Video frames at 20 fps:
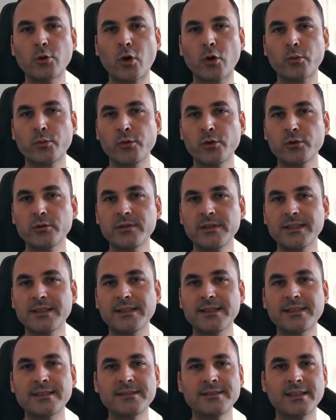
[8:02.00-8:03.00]
building
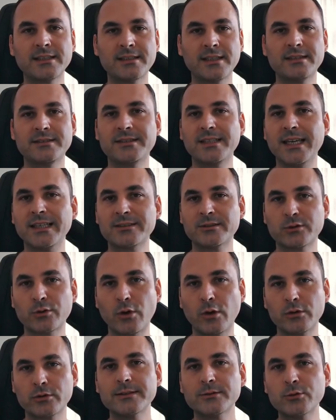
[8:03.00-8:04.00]
is not a TED
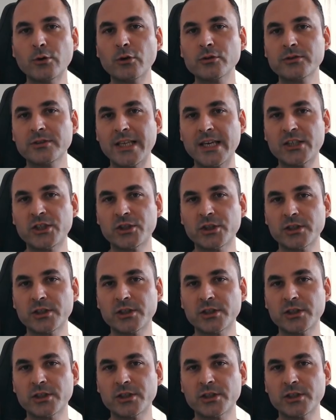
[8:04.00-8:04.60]
talk. Don't lecture,